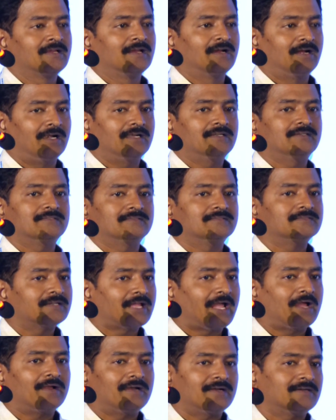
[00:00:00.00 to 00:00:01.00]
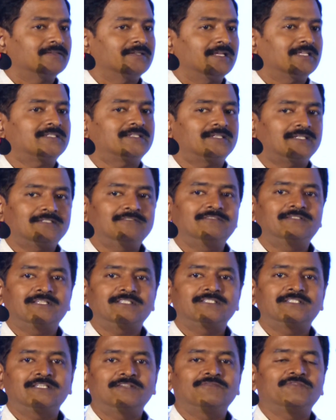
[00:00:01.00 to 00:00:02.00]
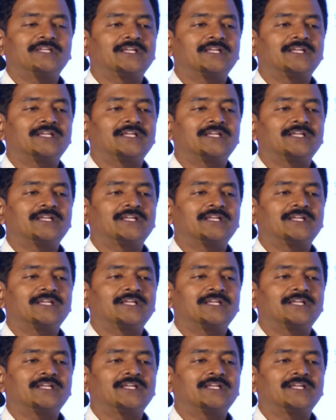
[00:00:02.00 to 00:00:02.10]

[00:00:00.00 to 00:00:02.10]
And the destructive testing we